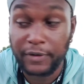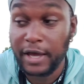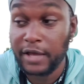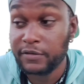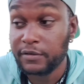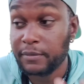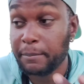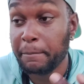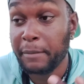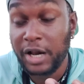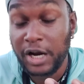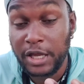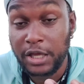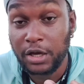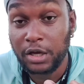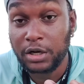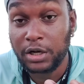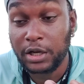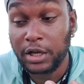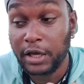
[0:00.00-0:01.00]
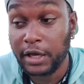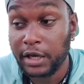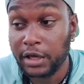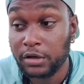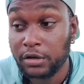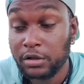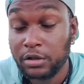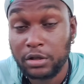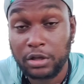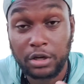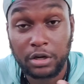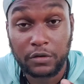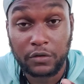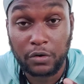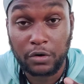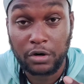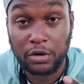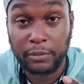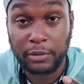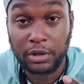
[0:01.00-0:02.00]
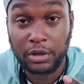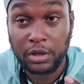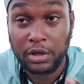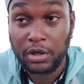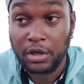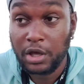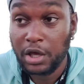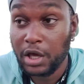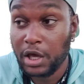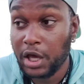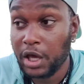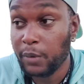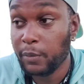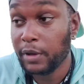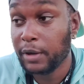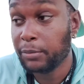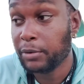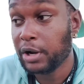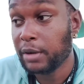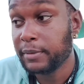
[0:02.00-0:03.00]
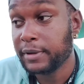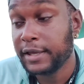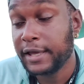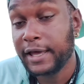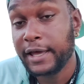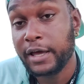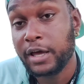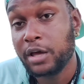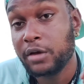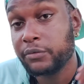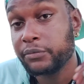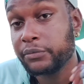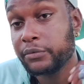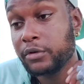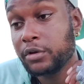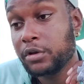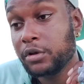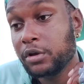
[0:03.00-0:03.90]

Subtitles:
If I had some money on the line in a tournament, I would probably have